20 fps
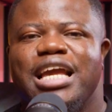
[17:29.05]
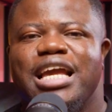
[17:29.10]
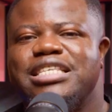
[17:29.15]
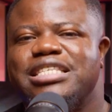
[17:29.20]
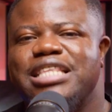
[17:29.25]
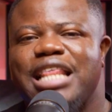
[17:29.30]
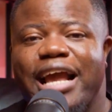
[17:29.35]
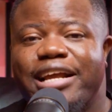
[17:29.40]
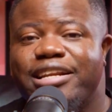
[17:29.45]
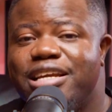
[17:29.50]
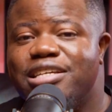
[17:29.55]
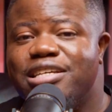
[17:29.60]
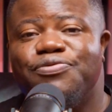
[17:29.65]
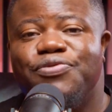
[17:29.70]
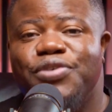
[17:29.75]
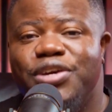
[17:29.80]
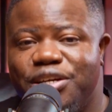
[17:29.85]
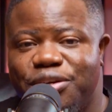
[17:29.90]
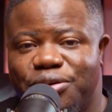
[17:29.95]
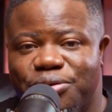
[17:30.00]
It's like these
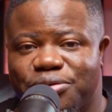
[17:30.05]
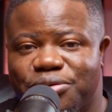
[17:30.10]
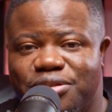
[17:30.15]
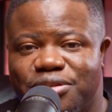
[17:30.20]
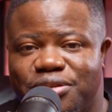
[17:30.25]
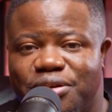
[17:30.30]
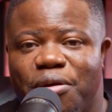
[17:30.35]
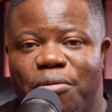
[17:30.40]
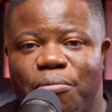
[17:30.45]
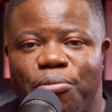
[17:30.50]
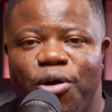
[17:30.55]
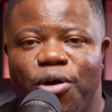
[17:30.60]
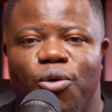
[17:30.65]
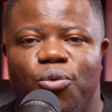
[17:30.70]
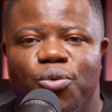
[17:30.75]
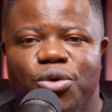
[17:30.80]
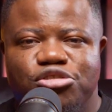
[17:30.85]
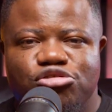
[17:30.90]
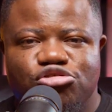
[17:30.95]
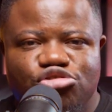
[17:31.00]
videos,
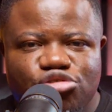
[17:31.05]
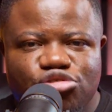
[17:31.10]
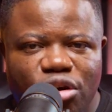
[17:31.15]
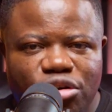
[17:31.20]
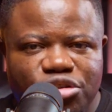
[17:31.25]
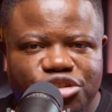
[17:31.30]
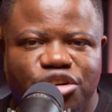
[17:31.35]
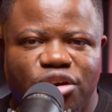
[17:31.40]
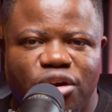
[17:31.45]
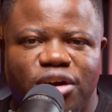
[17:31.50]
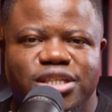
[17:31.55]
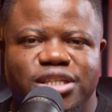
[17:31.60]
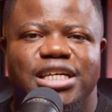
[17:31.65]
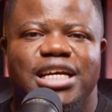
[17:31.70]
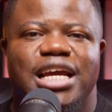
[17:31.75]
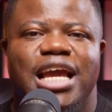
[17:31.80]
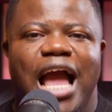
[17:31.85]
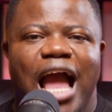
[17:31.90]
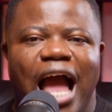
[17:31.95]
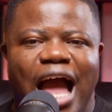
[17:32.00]
but with structured
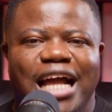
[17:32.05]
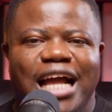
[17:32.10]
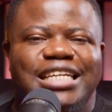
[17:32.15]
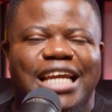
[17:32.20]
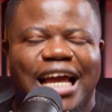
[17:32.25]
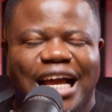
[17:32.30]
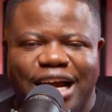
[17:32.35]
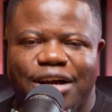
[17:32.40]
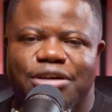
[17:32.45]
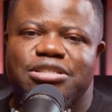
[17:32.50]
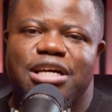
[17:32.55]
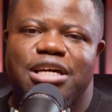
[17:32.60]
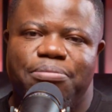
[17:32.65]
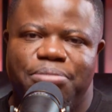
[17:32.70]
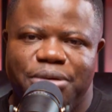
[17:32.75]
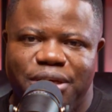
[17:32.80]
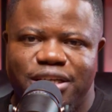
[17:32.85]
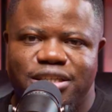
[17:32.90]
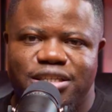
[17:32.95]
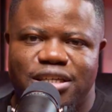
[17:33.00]
and
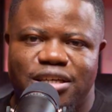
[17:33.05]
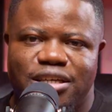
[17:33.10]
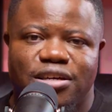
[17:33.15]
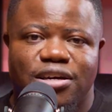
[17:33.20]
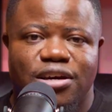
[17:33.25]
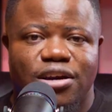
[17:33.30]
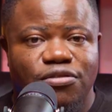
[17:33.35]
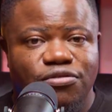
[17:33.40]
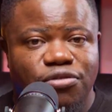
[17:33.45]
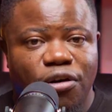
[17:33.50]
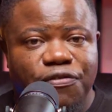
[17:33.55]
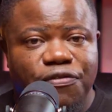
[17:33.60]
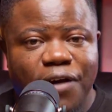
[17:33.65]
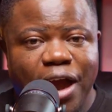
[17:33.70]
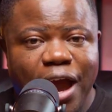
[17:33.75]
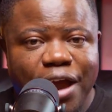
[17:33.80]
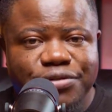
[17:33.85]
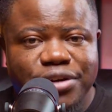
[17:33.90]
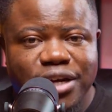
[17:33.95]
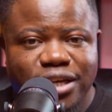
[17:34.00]
accountability. For
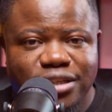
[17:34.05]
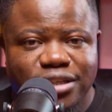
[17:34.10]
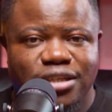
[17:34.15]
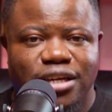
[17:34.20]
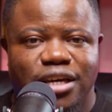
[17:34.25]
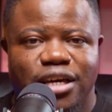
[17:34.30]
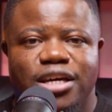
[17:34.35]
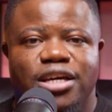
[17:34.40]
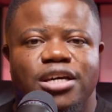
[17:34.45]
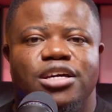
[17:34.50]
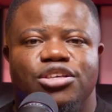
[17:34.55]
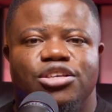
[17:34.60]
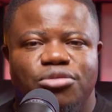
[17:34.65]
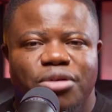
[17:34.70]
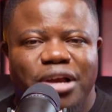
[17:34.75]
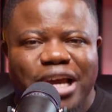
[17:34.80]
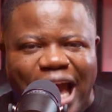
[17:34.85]
5 days, you